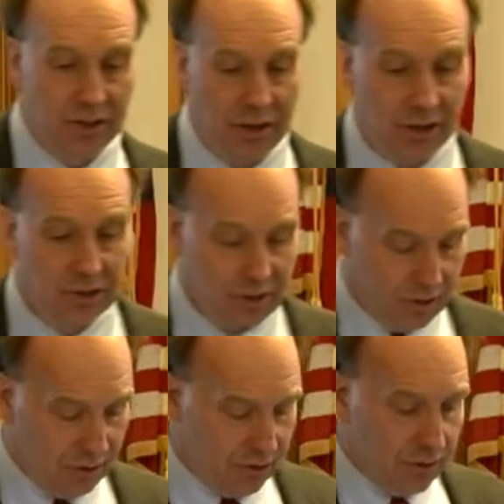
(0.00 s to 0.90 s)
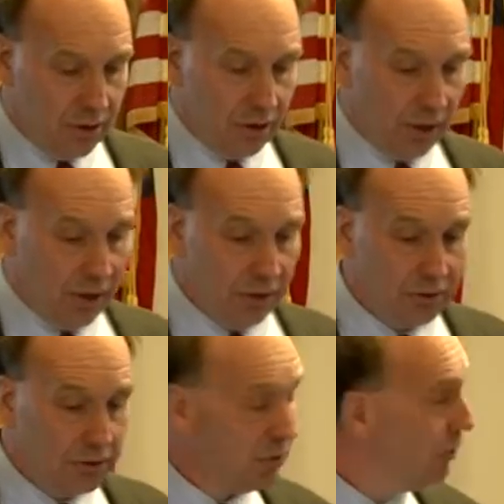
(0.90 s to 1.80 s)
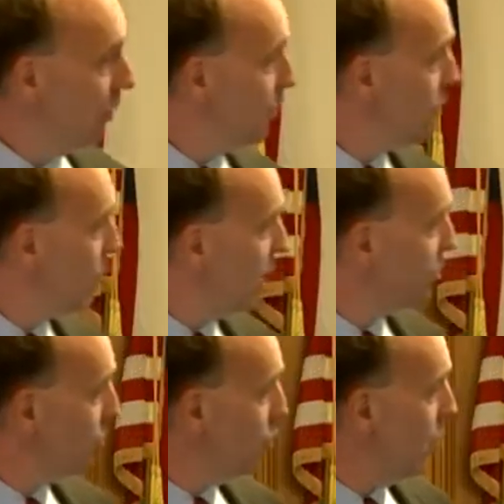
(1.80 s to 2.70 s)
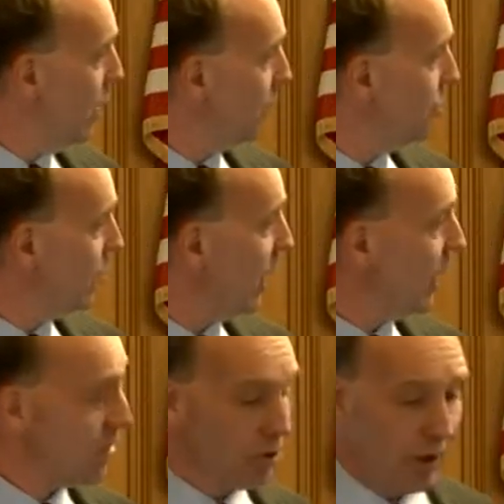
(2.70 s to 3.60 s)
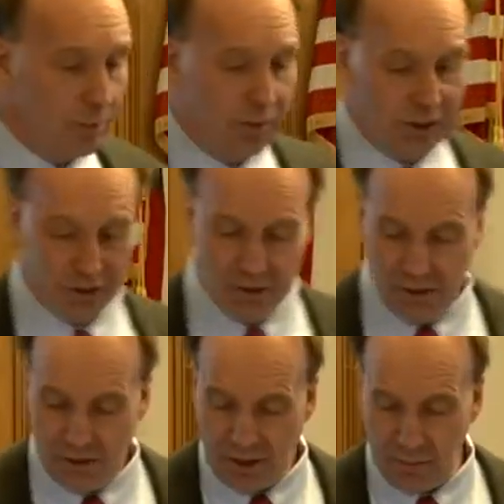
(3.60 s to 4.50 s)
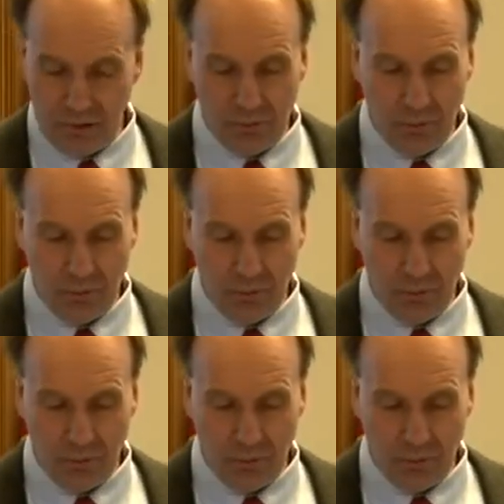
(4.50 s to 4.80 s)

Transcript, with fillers: uh, uh, there was some extra room on the slide, so I put a couple of